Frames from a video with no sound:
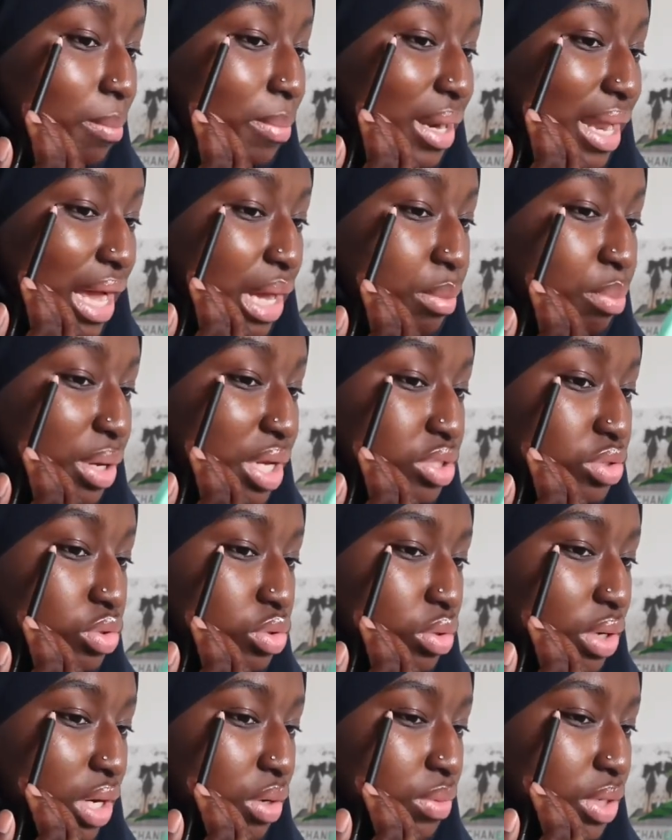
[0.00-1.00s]
black
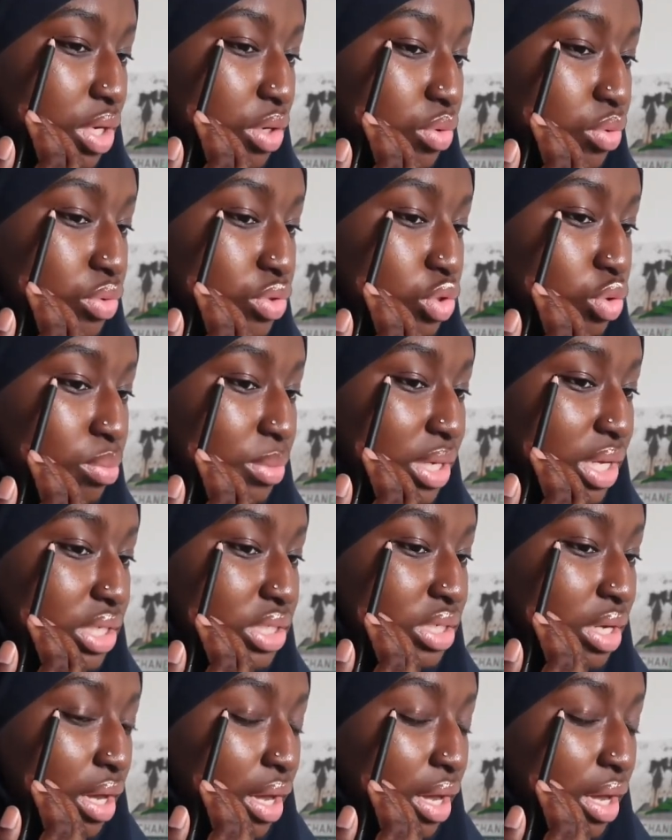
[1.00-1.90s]
pencil i don't need to do too much